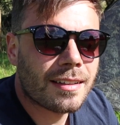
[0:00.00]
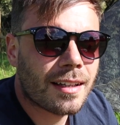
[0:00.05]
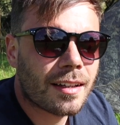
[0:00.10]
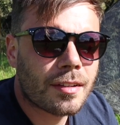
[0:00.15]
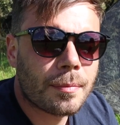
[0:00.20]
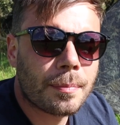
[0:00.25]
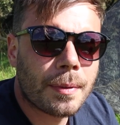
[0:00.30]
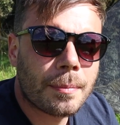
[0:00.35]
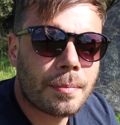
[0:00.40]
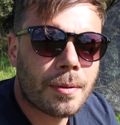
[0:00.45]
think
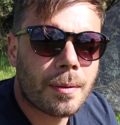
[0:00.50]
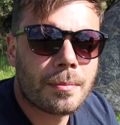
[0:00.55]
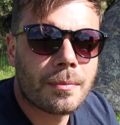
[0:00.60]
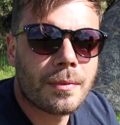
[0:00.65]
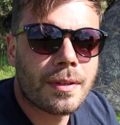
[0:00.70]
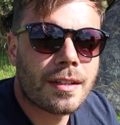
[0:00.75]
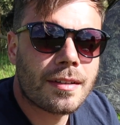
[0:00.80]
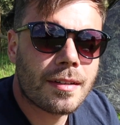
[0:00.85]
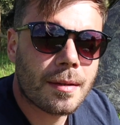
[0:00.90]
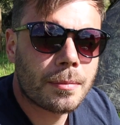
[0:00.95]
that's a big problem
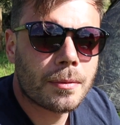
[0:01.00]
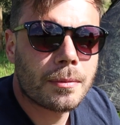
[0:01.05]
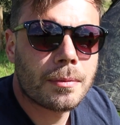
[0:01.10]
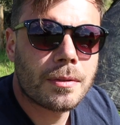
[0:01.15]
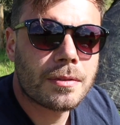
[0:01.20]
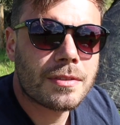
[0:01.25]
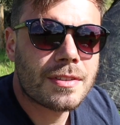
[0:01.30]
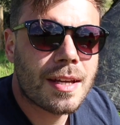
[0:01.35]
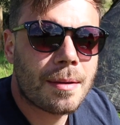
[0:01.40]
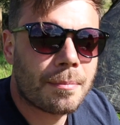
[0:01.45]
with a double
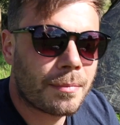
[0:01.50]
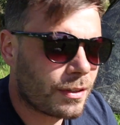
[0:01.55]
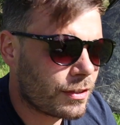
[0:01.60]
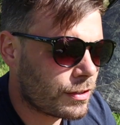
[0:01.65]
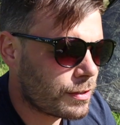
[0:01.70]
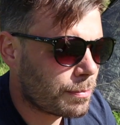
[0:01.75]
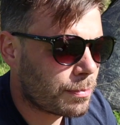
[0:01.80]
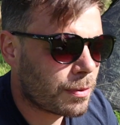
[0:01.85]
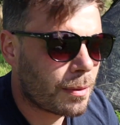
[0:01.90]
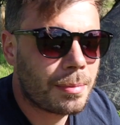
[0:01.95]
walled tent,
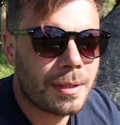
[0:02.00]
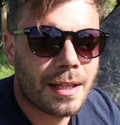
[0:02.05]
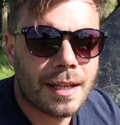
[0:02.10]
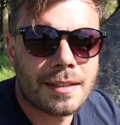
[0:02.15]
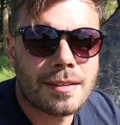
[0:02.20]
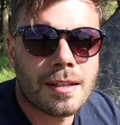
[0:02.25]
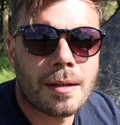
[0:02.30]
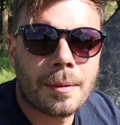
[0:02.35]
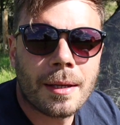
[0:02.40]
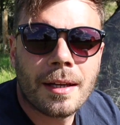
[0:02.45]
because you'll probably
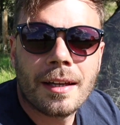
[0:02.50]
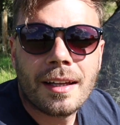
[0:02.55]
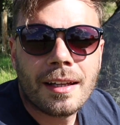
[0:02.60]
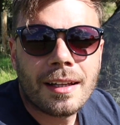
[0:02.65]
end up